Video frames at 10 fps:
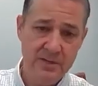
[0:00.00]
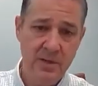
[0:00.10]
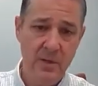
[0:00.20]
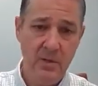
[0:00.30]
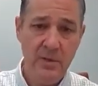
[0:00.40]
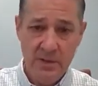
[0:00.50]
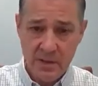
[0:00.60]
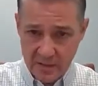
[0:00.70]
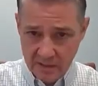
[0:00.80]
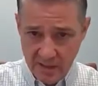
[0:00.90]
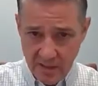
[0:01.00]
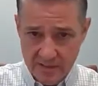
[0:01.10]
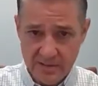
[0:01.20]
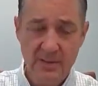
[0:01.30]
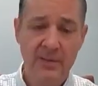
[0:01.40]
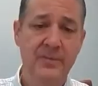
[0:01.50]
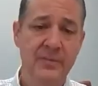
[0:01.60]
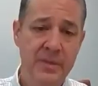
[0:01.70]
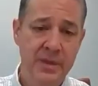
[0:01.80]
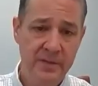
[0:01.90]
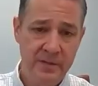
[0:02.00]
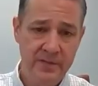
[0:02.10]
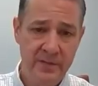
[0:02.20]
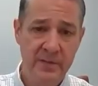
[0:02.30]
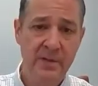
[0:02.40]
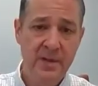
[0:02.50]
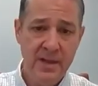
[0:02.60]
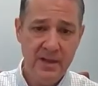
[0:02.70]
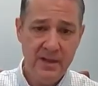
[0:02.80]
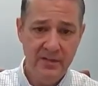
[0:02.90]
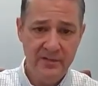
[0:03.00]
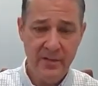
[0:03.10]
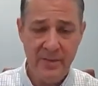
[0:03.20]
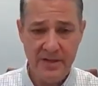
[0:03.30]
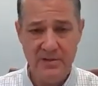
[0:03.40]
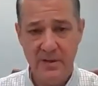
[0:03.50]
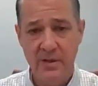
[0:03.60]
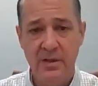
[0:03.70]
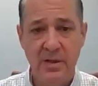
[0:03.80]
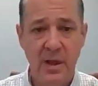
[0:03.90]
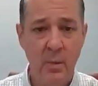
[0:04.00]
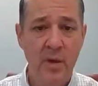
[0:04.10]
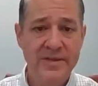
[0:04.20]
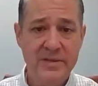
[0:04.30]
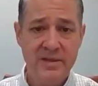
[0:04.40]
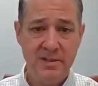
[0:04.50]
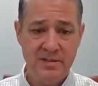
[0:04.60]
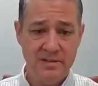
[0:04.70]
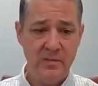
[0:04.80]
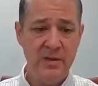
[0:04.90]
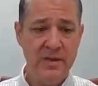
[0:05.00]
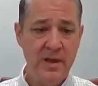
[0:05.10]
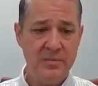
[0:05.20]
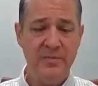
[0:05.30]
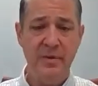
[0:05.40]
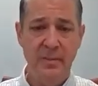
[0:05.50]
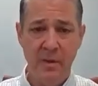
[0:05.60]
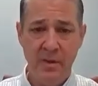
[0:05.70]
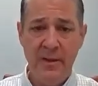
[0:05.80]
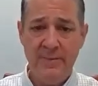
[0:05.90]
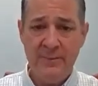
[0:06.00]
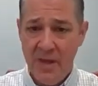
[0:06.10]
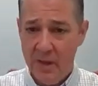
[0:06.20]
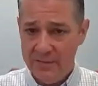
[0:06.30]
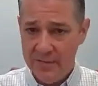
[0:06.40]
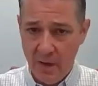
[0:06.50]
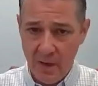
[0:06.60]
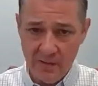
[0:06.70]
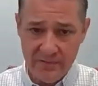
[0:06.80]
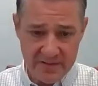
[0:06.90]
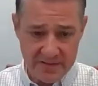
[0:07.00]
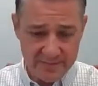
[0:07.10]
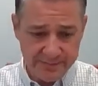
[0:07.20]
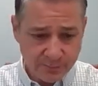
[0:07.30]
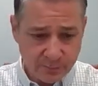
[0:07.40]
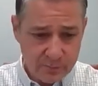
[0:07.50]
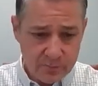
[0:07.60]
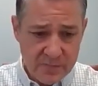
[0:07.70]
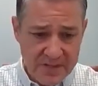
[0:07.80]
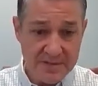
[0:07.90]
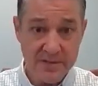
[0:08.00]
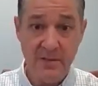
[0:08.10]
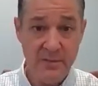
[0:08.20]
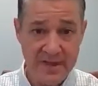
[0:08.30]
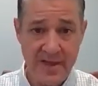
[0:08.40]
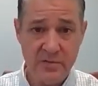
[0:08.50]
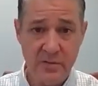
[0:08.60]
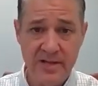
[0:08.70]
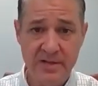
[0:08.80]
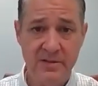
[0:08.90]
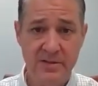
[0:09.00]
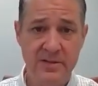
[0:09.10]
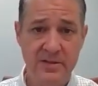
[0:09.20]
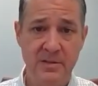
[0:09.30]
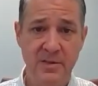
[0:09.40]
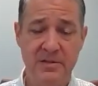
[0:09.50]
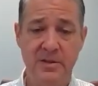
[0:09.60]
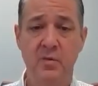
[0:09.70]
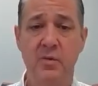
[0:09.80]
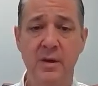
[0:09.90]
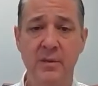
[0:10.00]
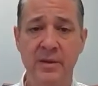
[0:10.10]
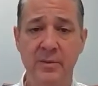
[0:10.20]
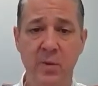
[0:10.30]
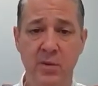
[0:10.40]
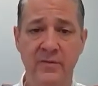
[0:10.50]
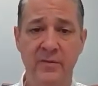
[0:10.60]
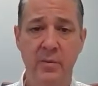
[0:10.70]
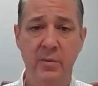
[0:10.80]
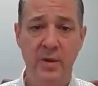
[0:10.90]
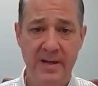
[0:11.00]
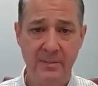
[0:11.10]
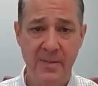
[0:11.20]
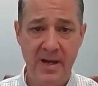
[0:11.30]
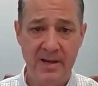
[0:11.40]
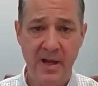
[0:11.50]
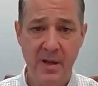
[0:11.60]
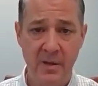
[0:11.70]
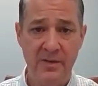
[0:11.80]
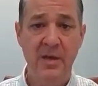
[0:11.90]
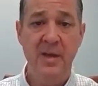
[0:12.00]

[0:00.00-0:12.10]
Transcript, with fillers: So gut, liver, inflammation. Uh, what this does is it really helps promote health in all of these systems. Gastrointestinal system is incredibly important for brain and body health.